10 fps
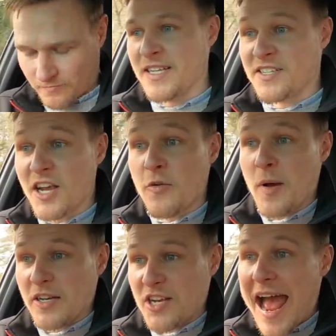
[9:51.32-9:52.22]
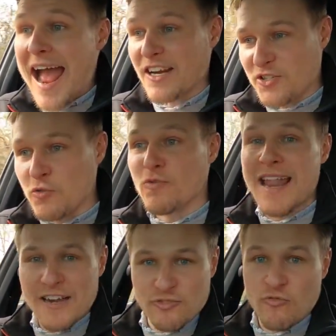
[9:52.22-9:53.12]
There's so much actual
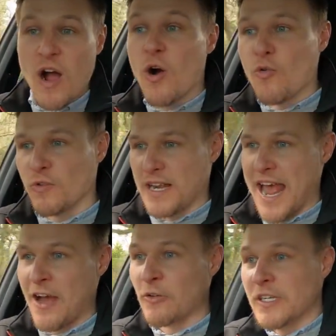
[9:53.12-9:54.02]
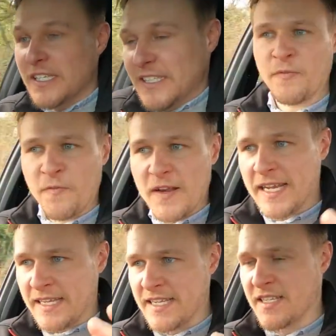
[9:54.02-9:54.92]
lateral hold now.
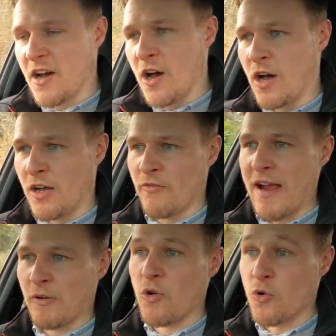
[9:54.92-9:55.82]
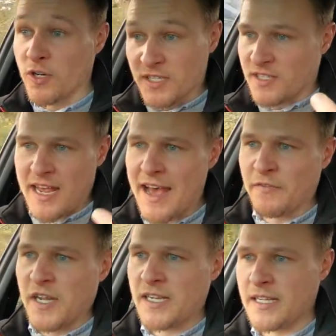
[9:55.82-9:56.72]
Flinging this car around corners, as I
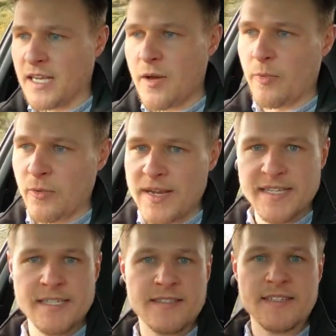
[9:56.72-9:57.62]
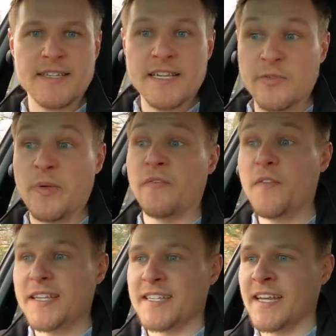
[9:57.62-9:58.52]
have done in the couple of weeks since the seats have been
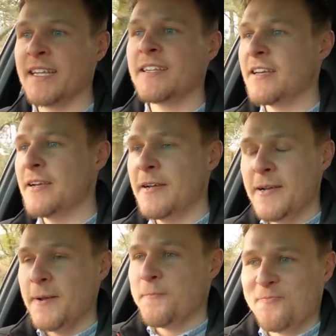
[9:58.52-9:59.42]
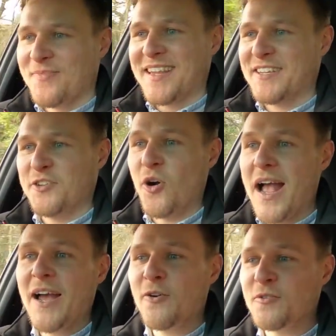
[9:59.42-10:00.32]
fitted, you're
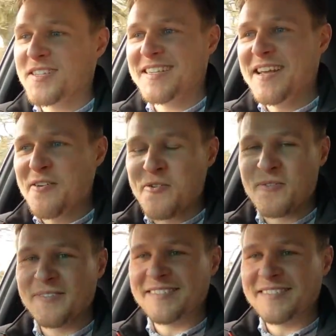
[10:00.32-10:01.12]
held still.